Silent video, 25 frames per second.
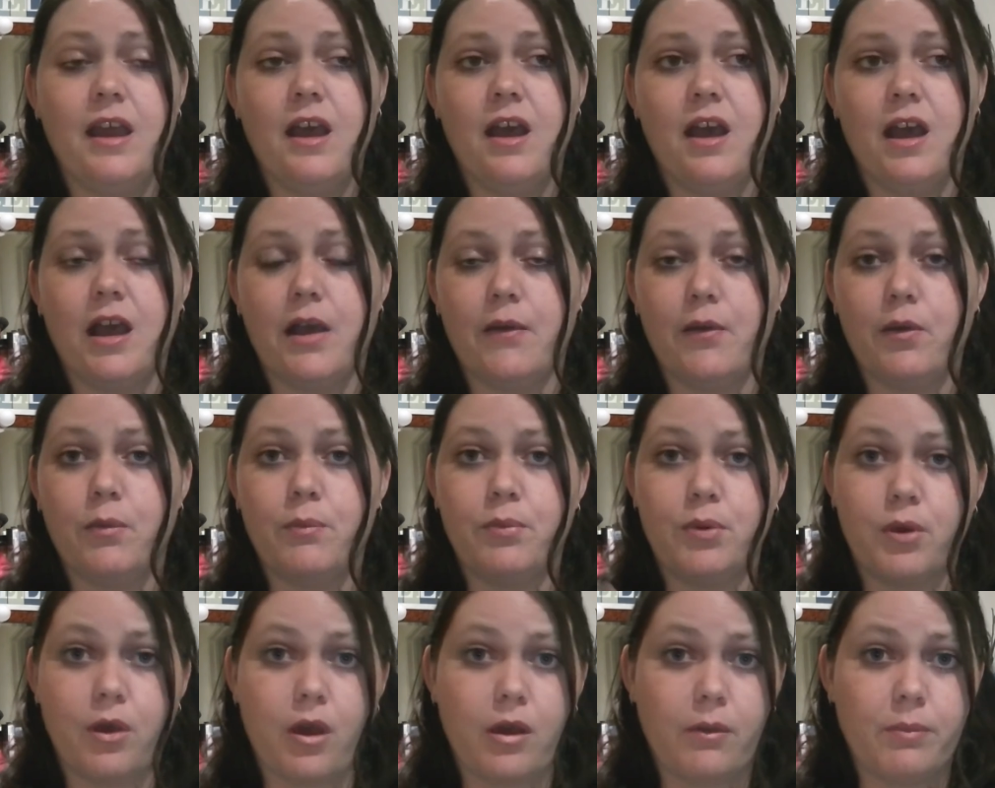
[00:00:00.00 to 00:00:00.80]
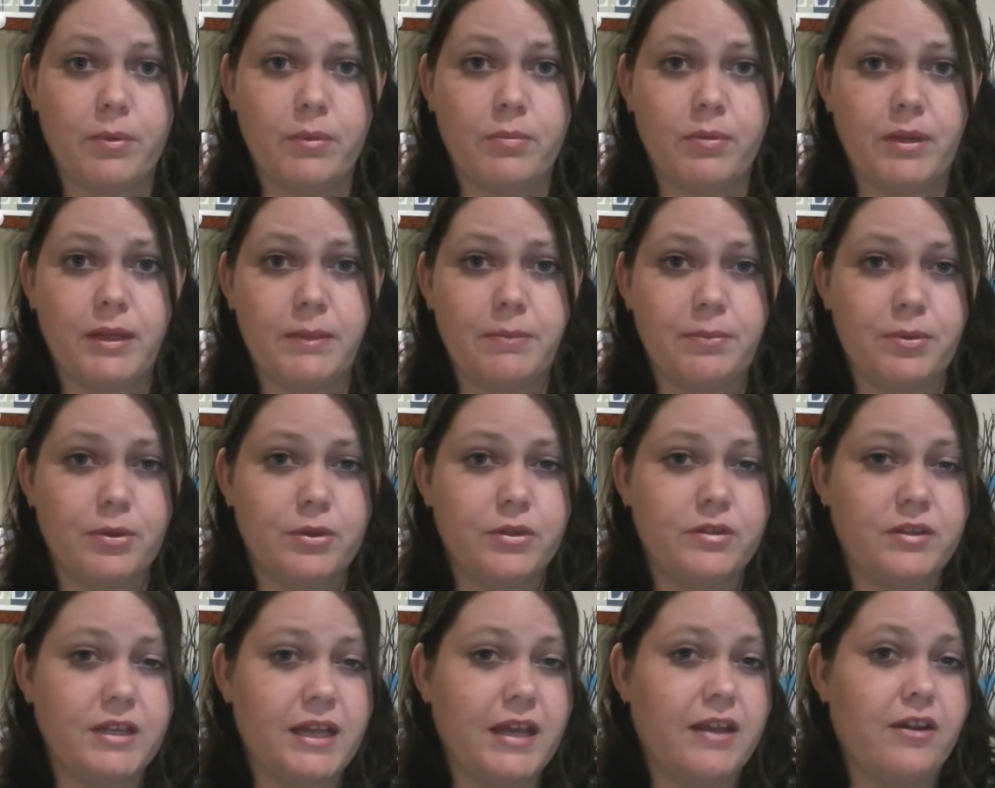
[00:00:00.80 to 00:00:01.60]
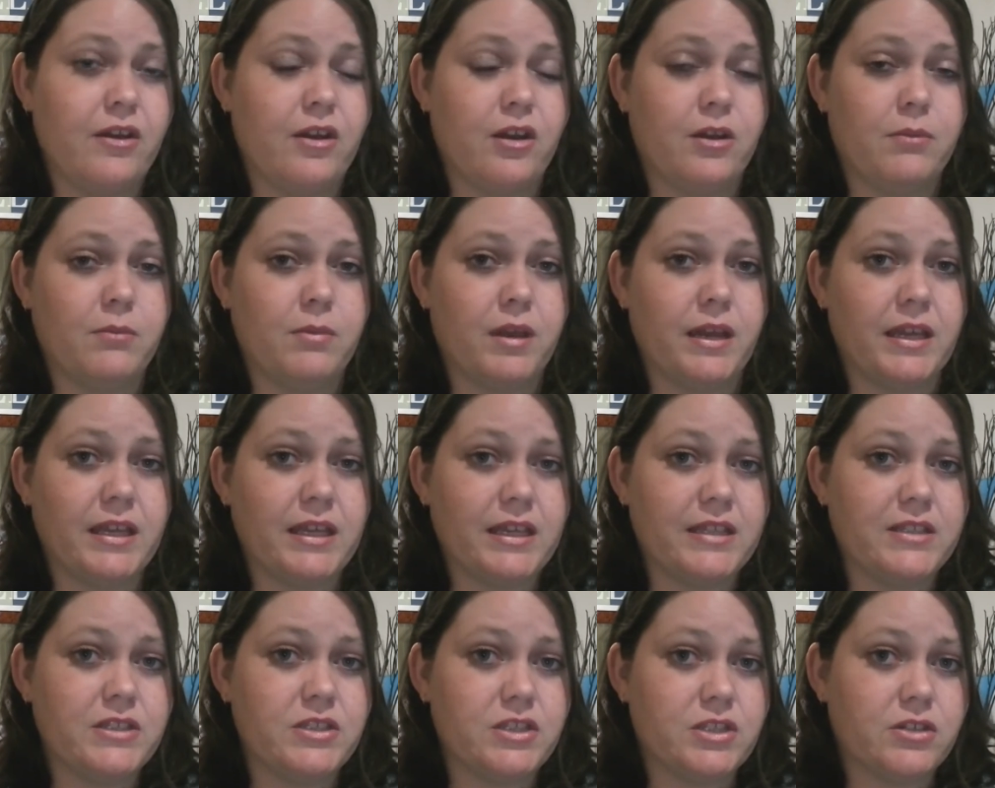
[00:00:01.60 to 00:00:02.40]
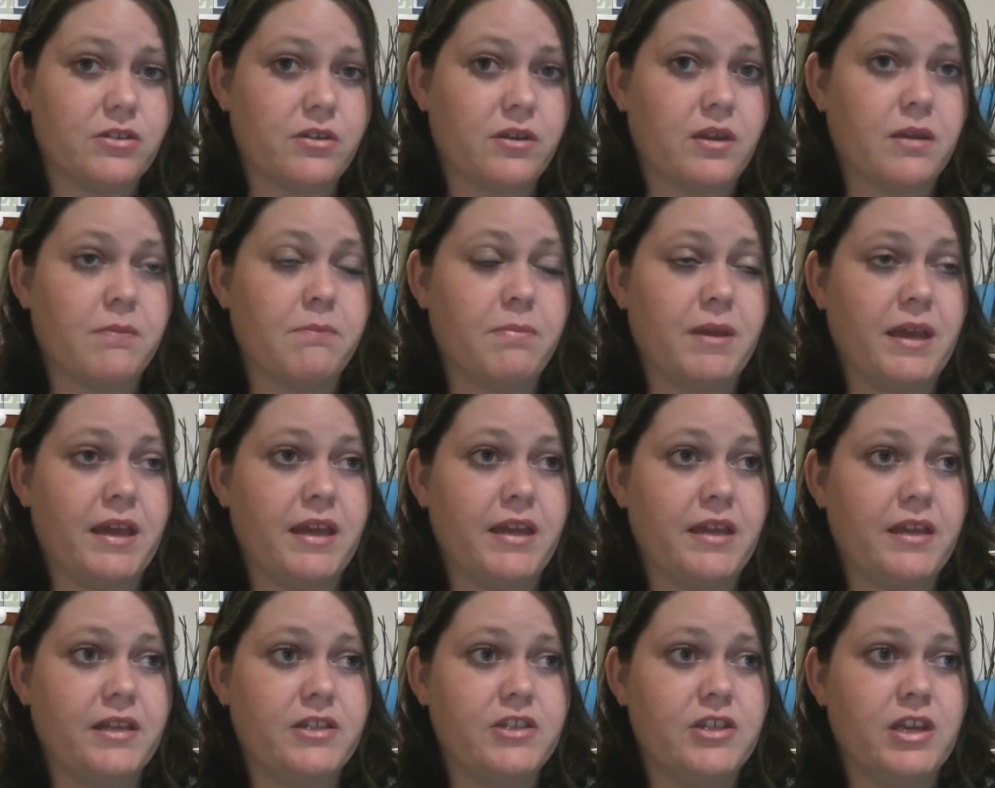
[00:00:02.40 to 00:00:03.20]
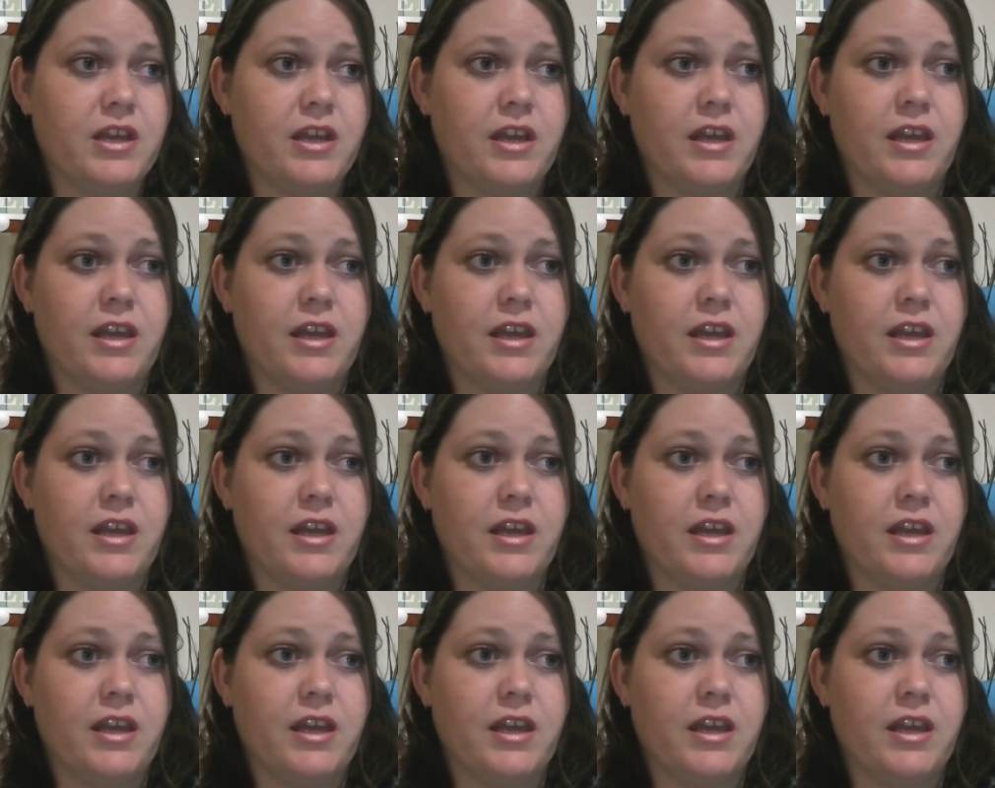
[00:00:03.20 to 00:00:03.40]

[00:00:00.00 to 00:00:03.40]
I will probably put that on my Instagram page.